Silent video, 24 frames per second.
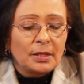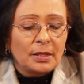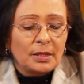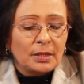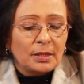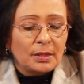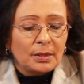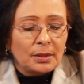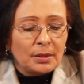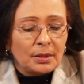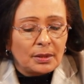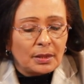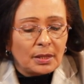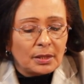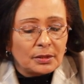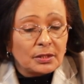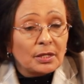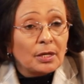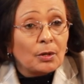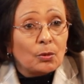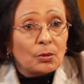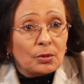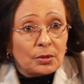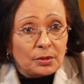uh, as
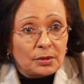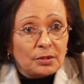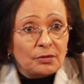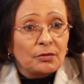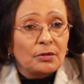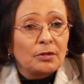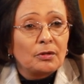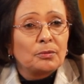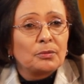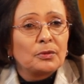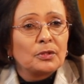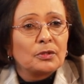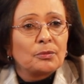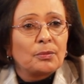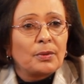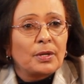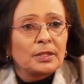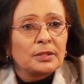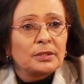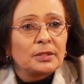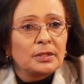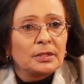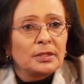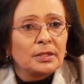our development
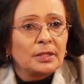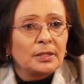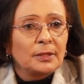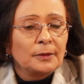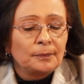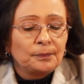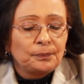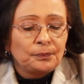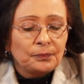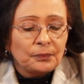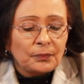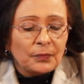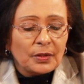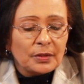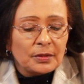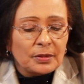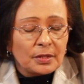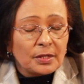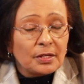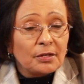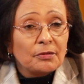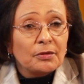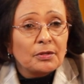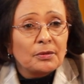partner, the
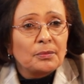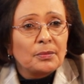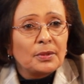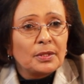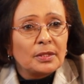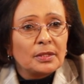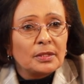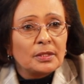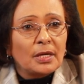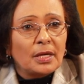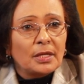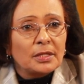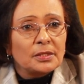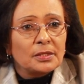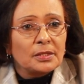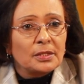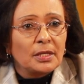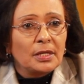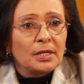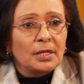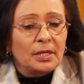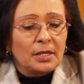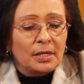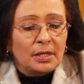government has
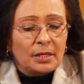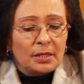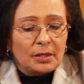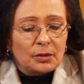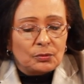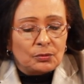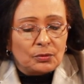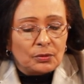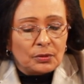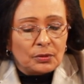uh,